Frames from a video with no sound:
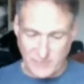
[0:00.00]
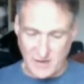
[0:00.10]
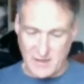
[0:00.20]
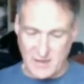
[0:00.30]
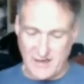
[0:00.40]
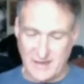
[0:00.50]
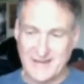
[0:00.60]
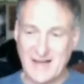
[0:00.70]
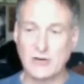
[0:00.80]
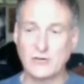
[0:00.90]
And
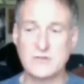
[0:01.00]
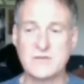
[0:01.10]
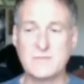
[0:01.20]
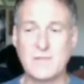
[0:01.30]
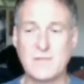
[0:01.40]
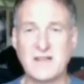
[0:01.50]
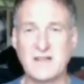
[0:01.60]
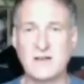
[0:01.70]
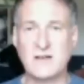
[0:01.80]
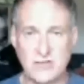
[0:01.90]
get along to as many of
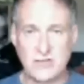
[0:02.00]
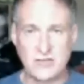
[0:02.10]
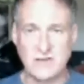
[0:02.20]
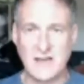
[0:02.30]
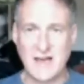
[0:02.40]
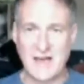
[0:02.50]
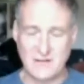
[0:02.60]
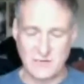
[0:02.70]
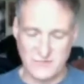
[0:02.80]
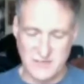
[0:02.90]
those things as you
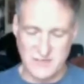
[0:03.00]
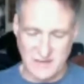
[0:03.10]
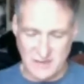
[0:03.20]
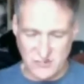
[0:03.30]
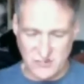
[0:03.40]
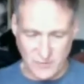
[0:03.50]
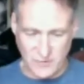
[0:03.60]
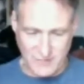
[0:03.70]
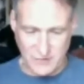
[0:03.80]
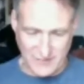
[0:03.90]
can. Obviously they're distributed
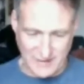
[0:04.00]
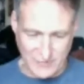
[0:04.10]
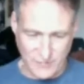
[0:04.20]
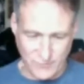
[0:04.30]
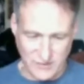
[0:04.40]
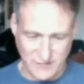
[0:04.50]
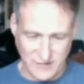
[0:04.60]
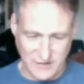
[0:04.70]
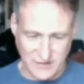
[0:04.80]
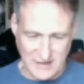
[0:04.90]
around the country, but if you
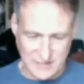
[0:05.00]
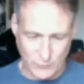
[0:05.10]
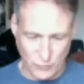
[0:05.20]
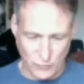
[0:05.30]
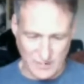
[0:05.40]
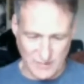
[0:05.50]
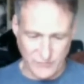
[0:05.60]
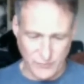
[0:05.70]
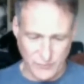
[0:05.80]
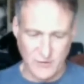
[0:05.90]
can get to more than one,
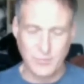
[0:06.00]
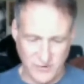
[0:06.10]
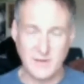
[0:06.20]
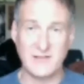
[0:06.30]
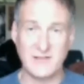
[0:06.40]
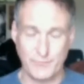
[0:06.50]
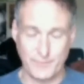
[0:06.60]
do so please.